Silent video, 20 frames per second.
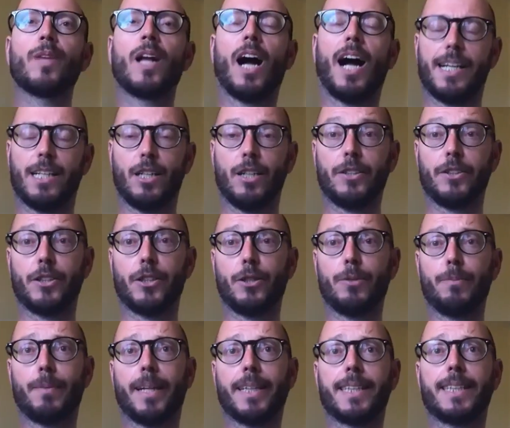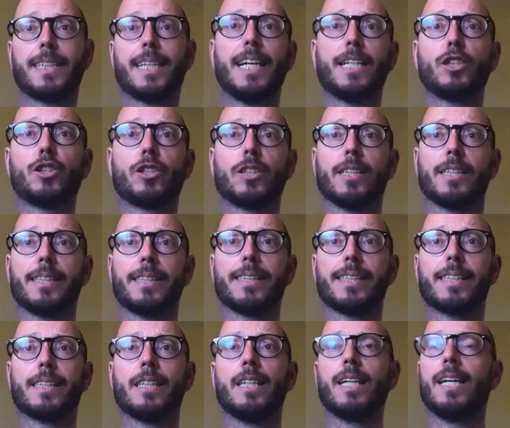I learnt new
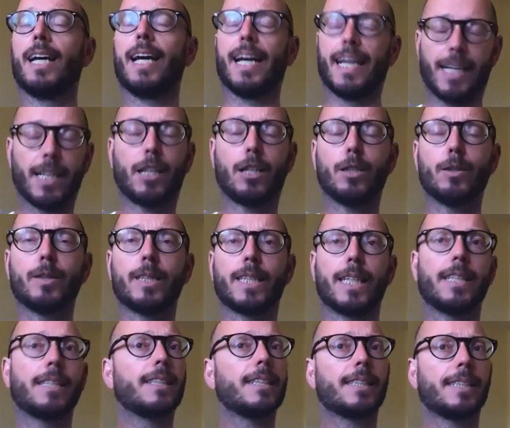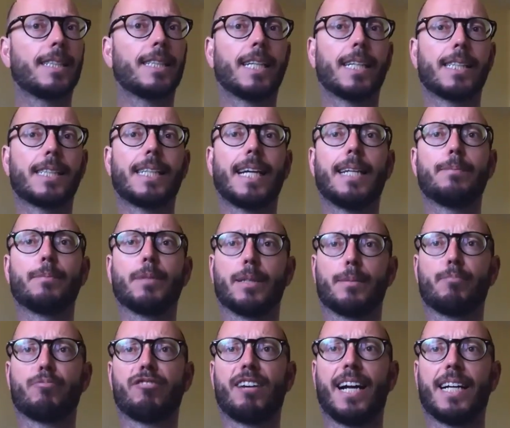meditations, including the 6
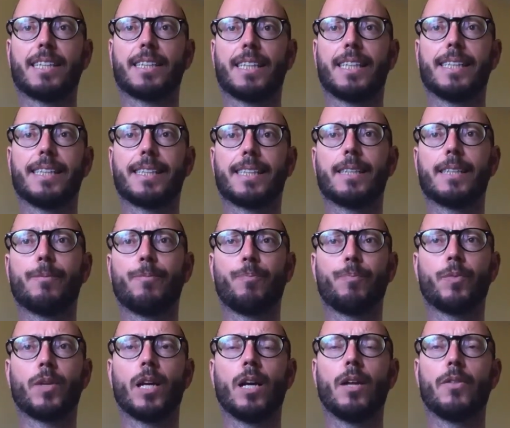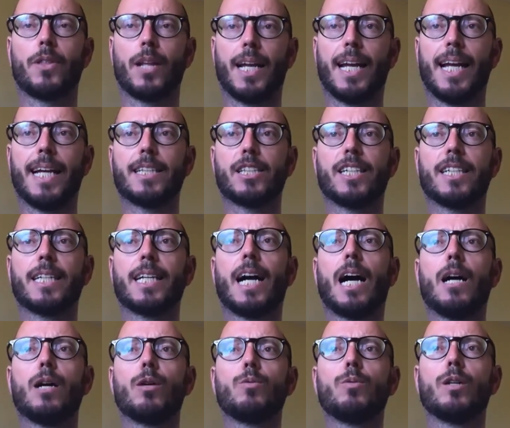element practice, the letting
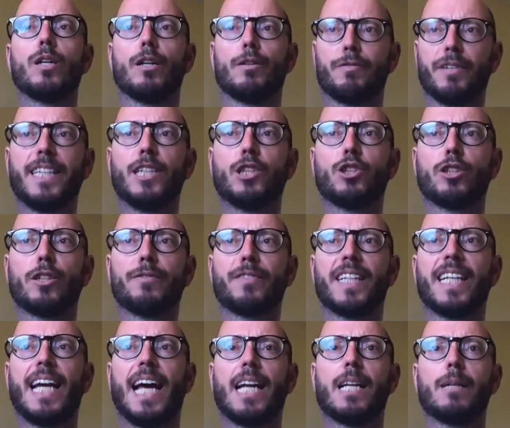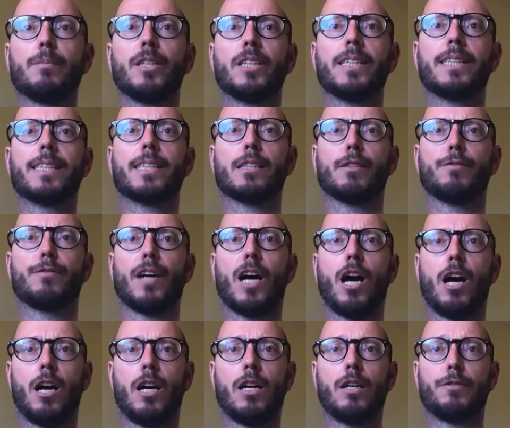go of each of the elements of
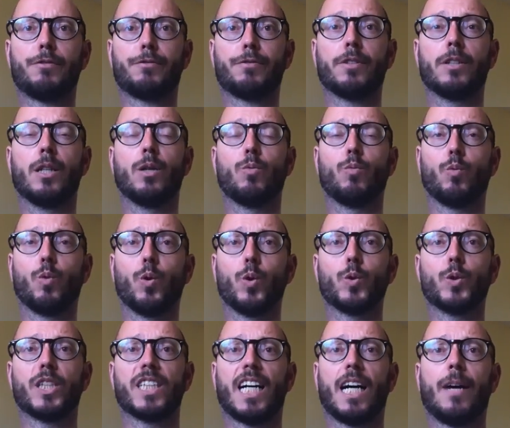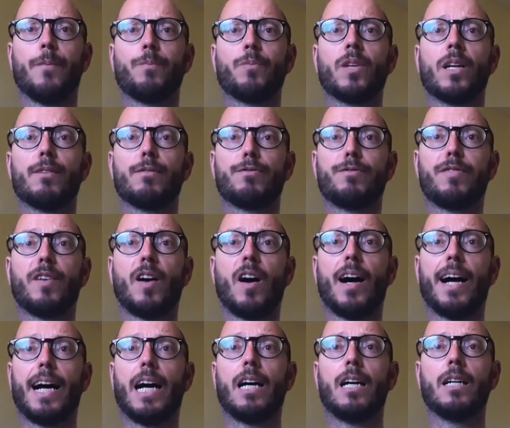earth, water,
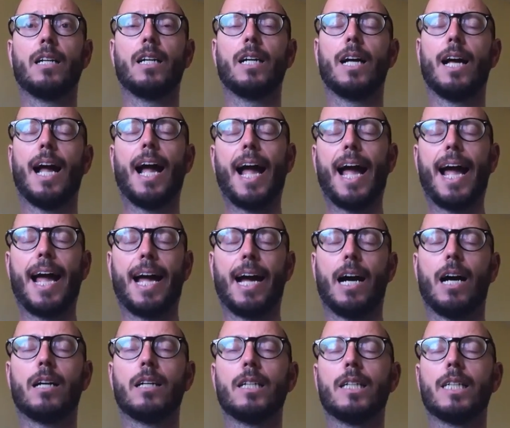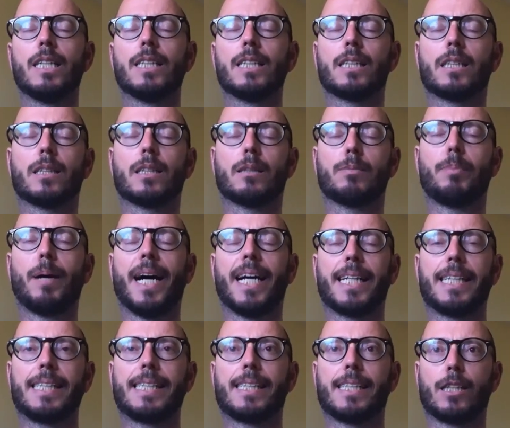fire, air,
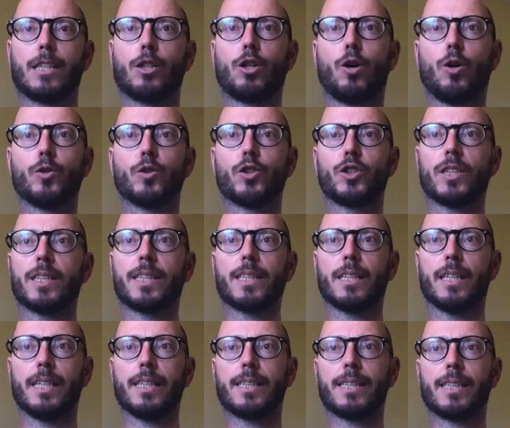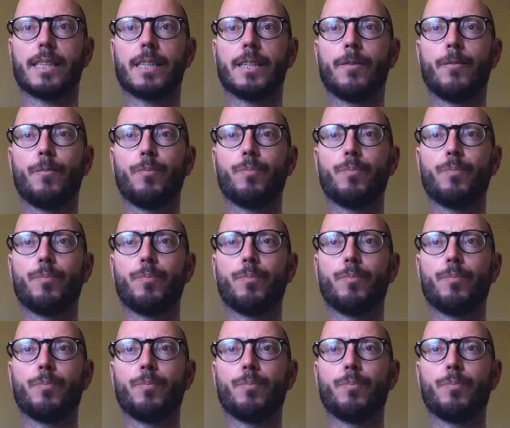space, and consciousness,